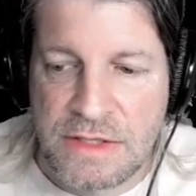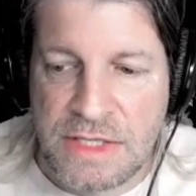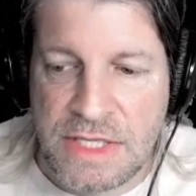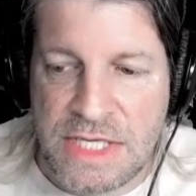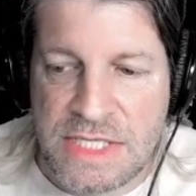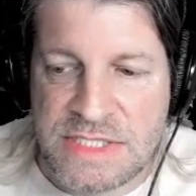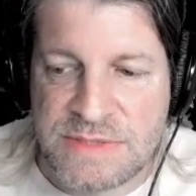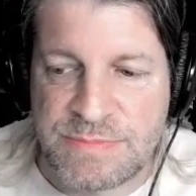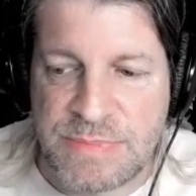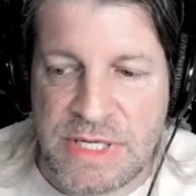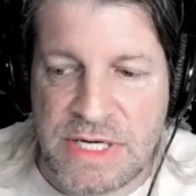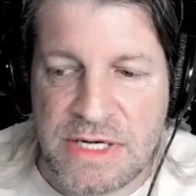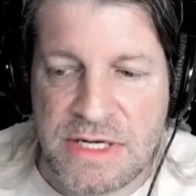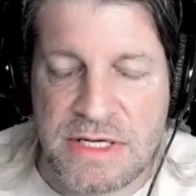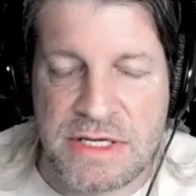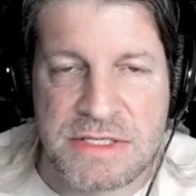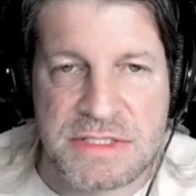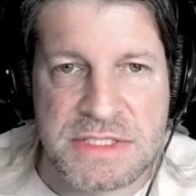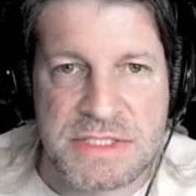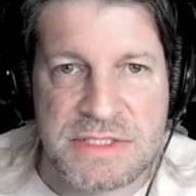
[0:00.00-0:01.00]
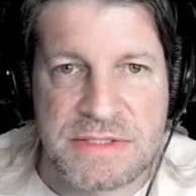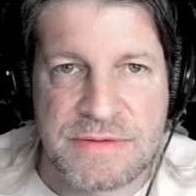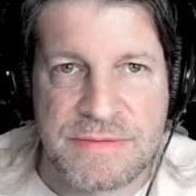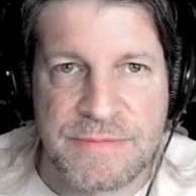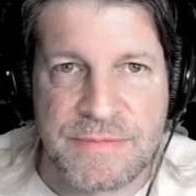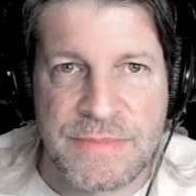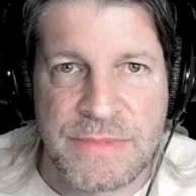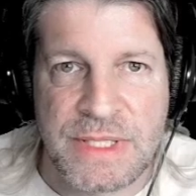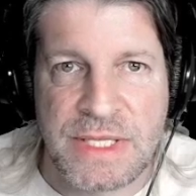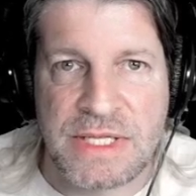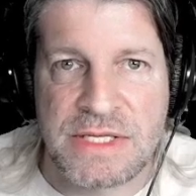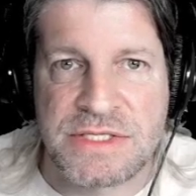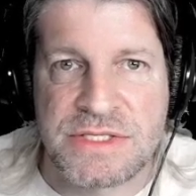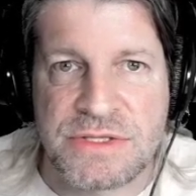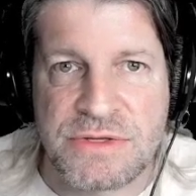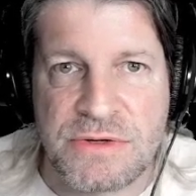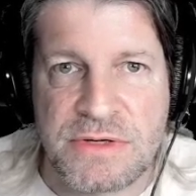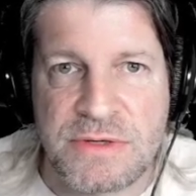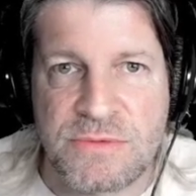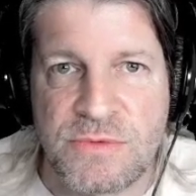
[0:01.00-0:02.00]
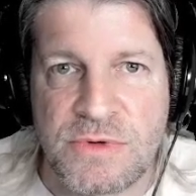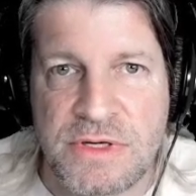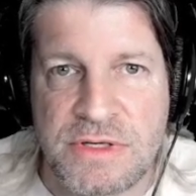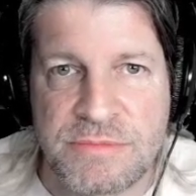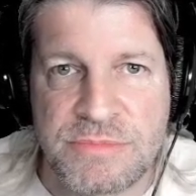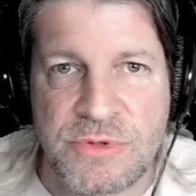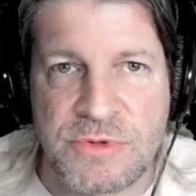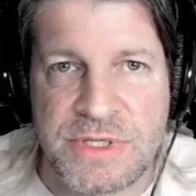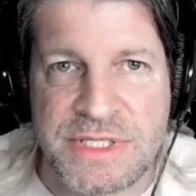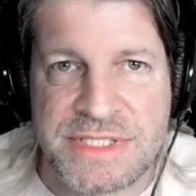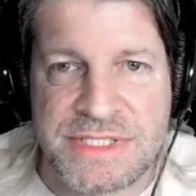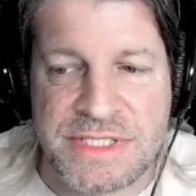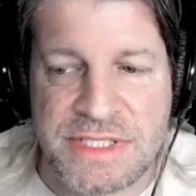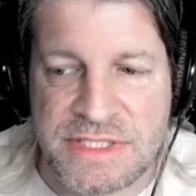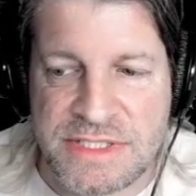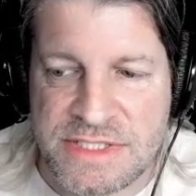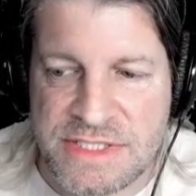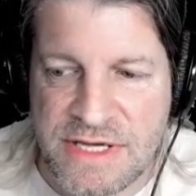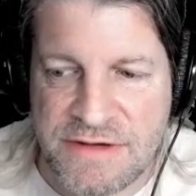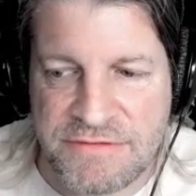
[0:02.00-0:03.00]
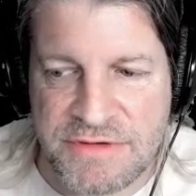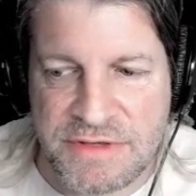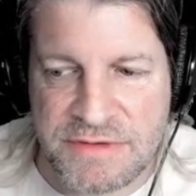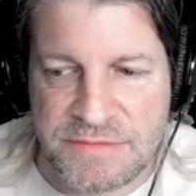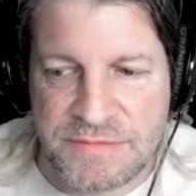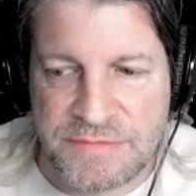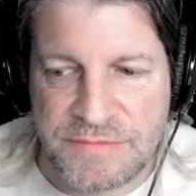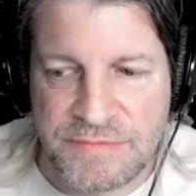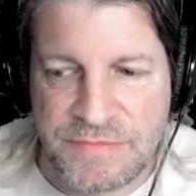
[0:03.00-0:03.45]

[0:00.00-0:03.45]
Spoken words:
His bias is 31.67,